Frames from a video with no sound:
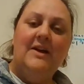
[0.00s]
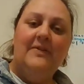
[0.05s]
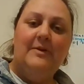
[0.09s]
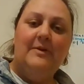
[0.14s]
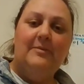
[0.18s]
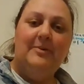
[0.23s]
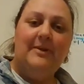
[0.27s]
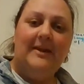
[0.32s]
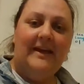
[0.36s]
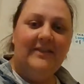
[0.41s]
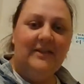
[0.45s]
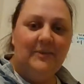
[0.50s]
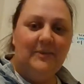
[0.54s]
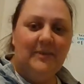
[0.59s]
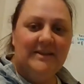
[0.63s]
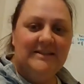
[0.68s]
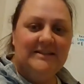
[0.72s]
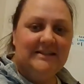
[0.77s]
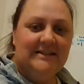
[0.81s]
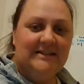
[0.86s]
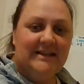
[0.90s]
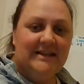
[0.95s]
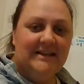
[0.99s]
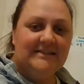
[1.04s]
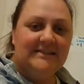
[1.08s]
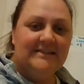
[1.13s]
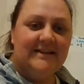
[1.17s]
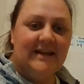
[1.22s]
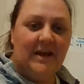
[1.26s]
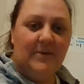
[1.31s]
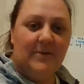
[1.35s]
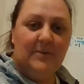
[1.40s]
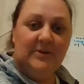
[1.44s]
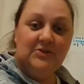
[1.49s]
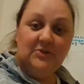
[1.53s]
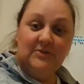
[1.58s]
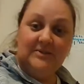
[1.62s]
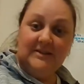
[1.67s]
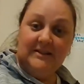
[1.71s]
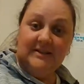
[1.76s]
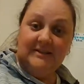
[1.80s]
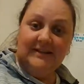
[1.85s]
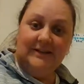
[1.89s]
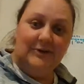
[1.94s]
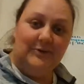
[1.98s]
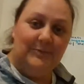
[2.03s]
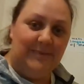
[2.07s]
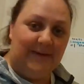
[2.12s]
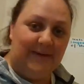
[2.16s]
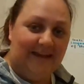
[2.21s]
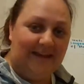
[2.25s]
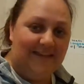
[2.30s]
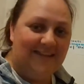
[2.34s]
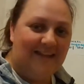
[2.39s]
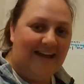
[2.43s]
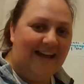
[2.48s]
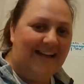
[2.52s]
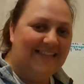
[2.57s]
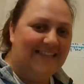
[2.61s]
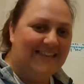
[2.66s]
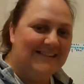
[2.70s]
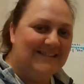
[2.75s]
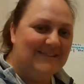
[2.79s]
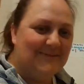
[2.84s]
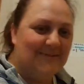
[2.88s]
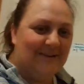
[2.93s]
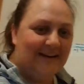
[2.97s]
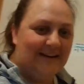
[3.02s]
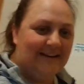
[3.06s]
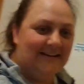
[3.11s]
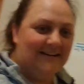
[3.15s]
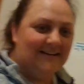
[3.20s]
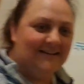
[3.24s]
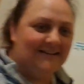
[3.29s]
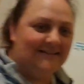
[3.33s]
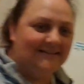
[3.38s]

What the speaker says: The plan that we did yesterday, which looked a little bit like this one.